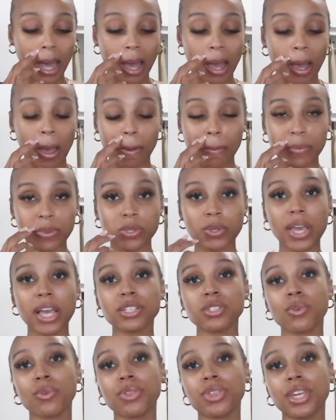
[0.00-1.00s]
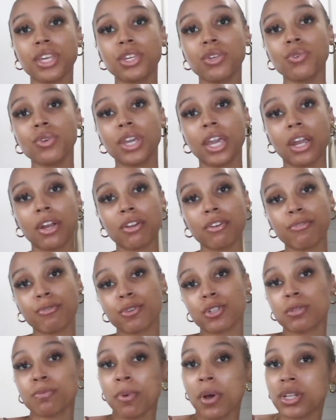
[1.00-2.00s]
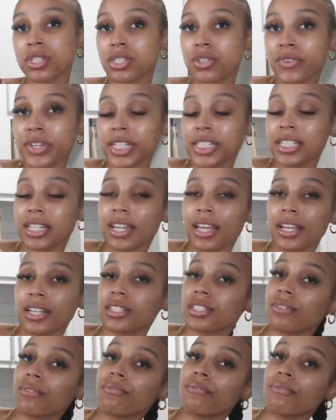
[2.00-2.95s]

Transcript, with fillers: Um, so yeah, so thank you Kara for sponsoring today's